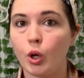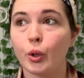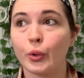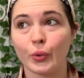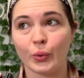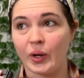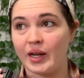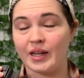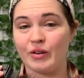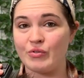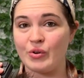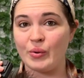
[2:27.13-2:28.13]
great
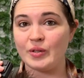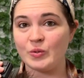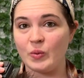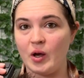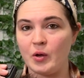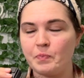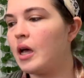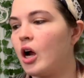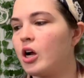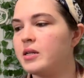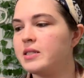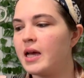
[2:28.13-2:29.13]
info as well. Our
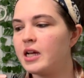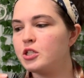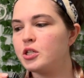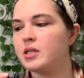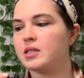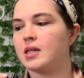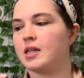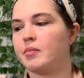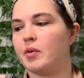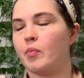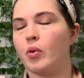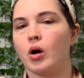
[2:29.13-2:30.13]
intention is going to be
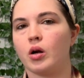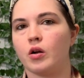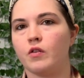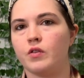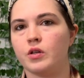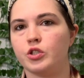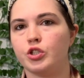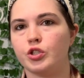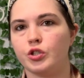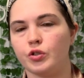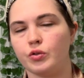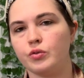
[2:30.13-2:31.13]
part of the
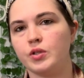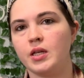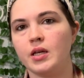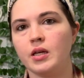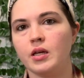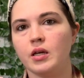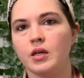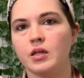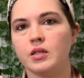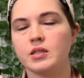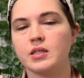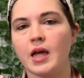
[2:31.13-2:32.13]
choosing
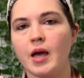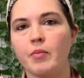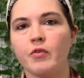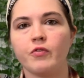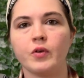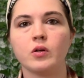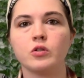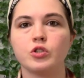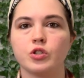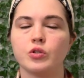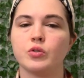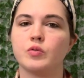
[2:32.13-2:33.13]
step, feel,
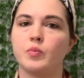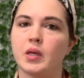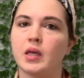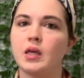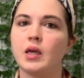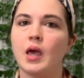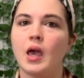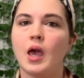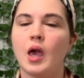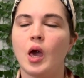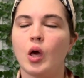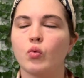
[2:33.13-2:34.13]
choose, be.
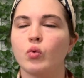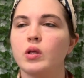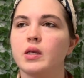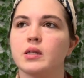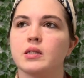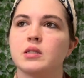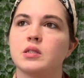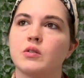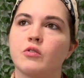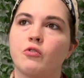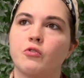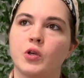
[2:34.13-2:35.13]
And really it's
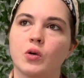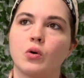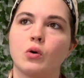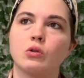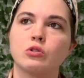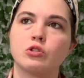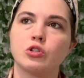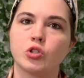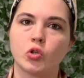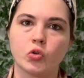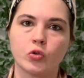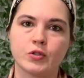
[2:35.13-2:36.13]
feel,
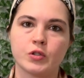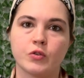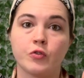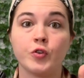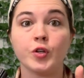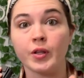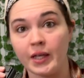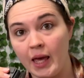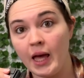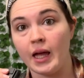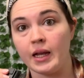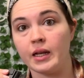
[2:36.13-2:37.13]
choose, feel
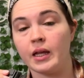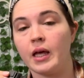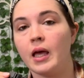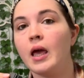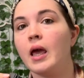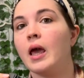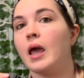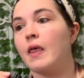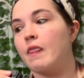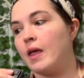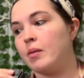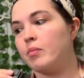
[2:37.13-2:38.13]
again,
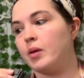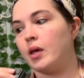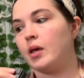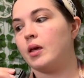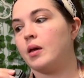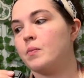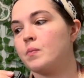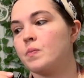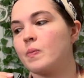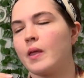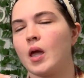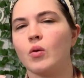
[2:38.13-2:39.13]
and then be.
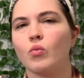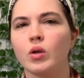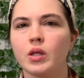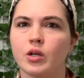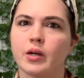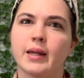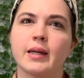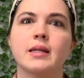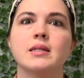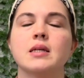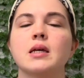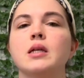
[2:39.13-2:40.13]
And really you're going to
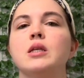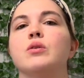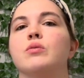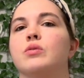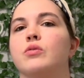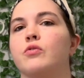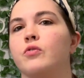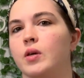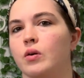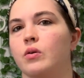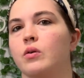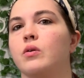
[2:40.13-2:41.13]
continue to
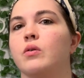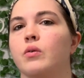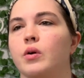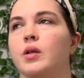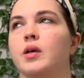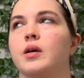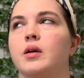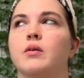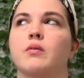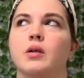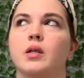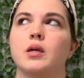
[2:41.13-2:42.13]
feel really,
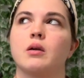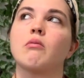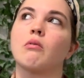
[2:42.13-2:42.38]
because